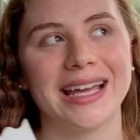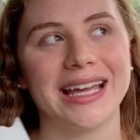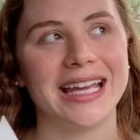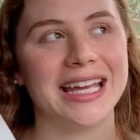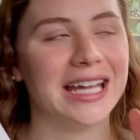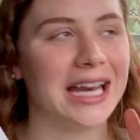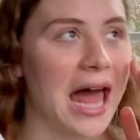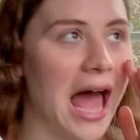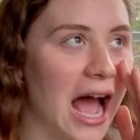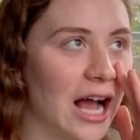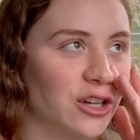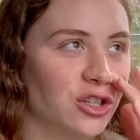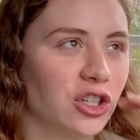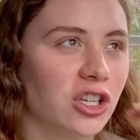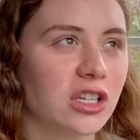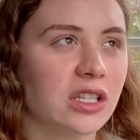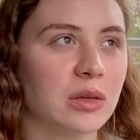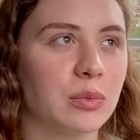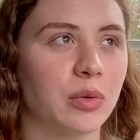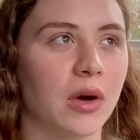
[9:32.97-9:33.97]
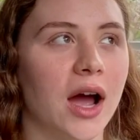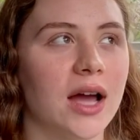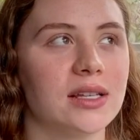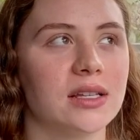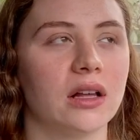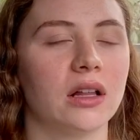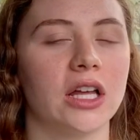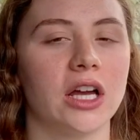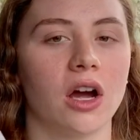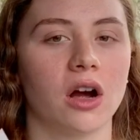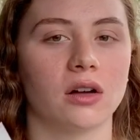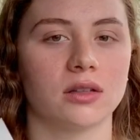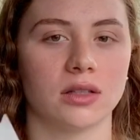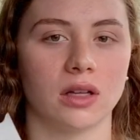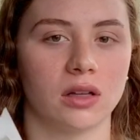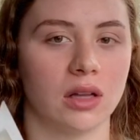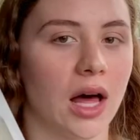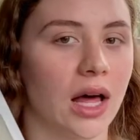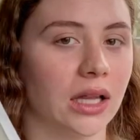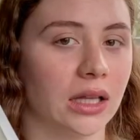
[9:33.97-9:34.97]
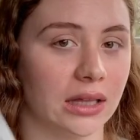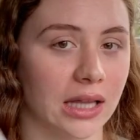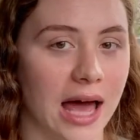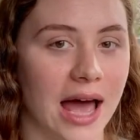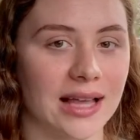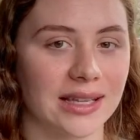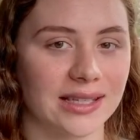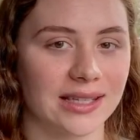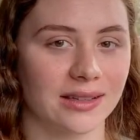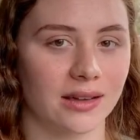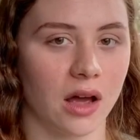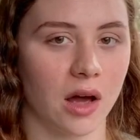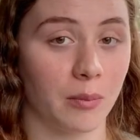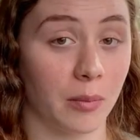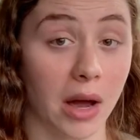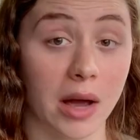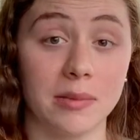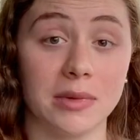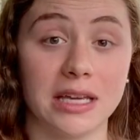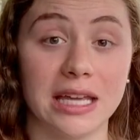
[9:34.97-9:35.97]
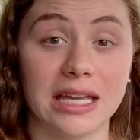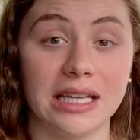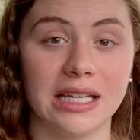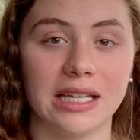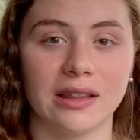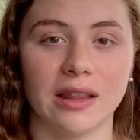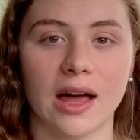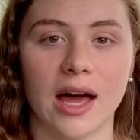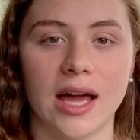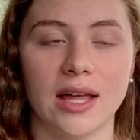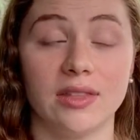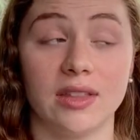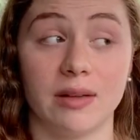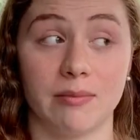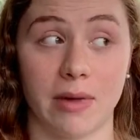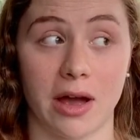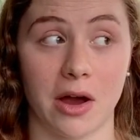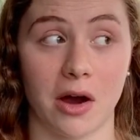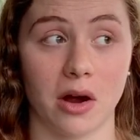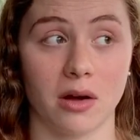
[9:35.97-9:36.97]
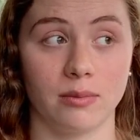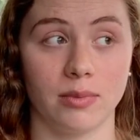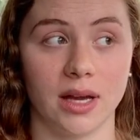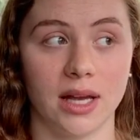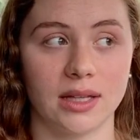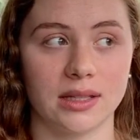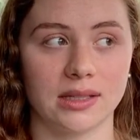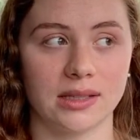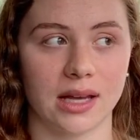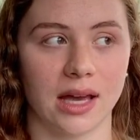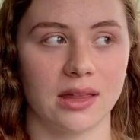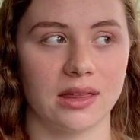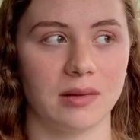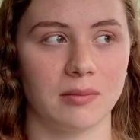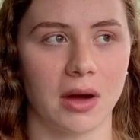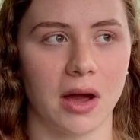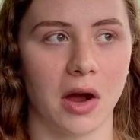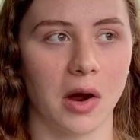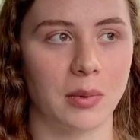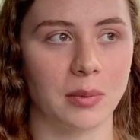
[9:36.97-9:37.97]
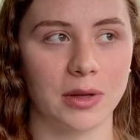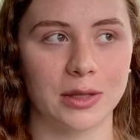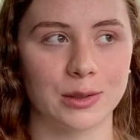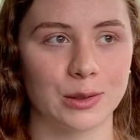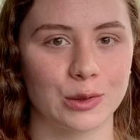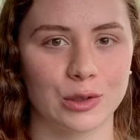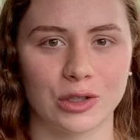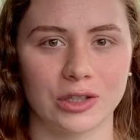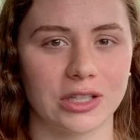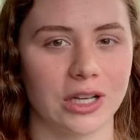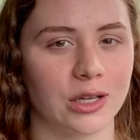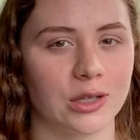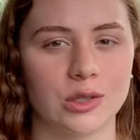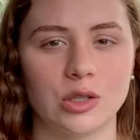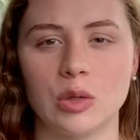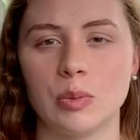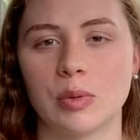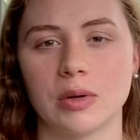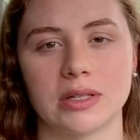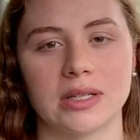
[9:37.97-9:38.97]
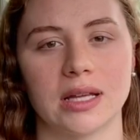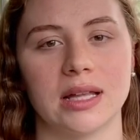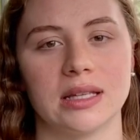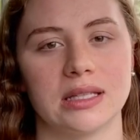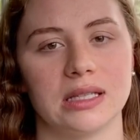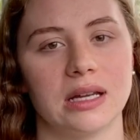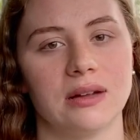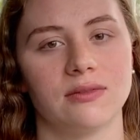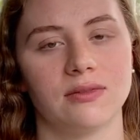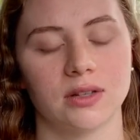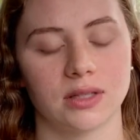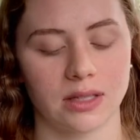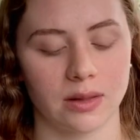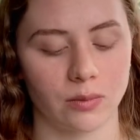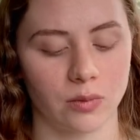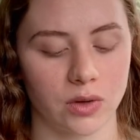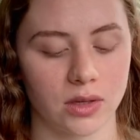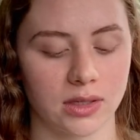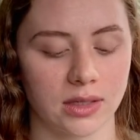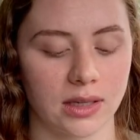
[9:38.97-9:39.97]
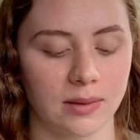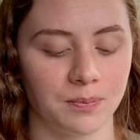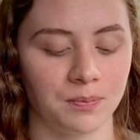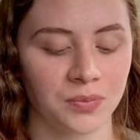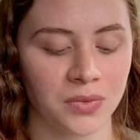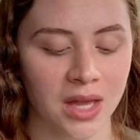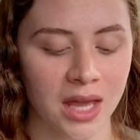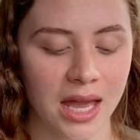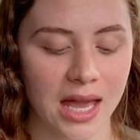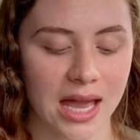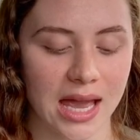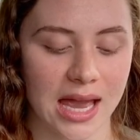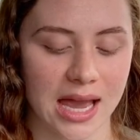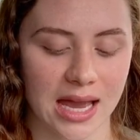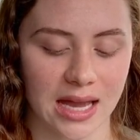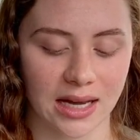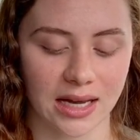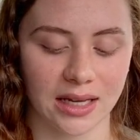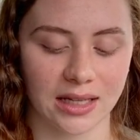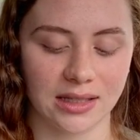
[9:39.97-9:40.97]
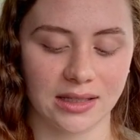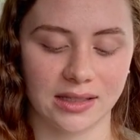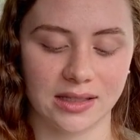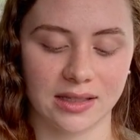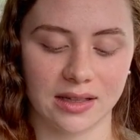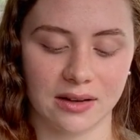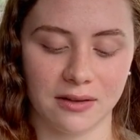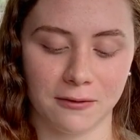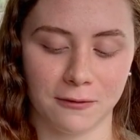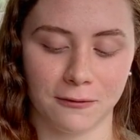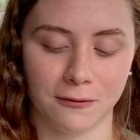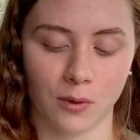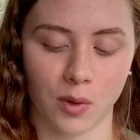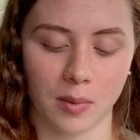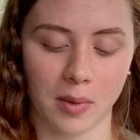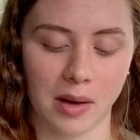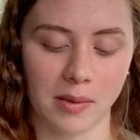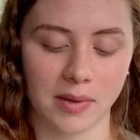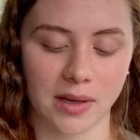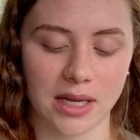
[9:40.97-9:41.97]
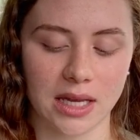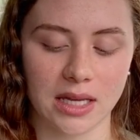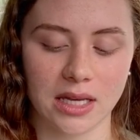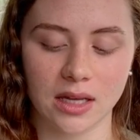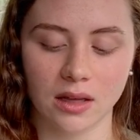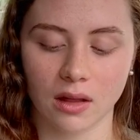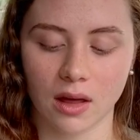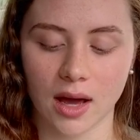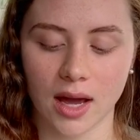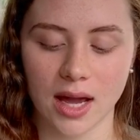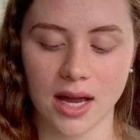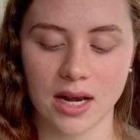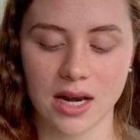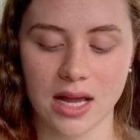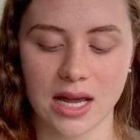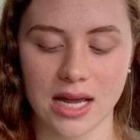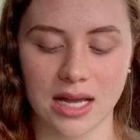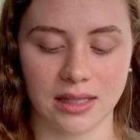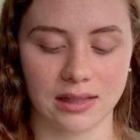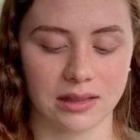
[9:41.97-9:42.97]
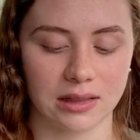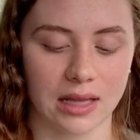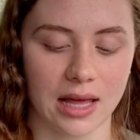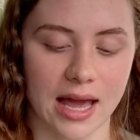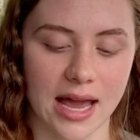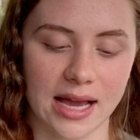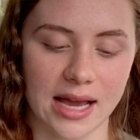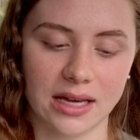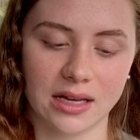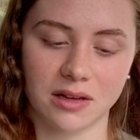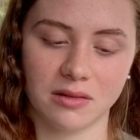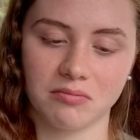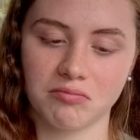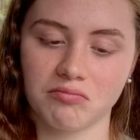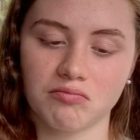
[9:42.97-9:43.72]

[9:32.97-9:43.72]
it actually surprisingly hurts a lot less on my bikini line than my armpits. I think my armpits are just like super sensitive for some reason. And for my bikini line, it's like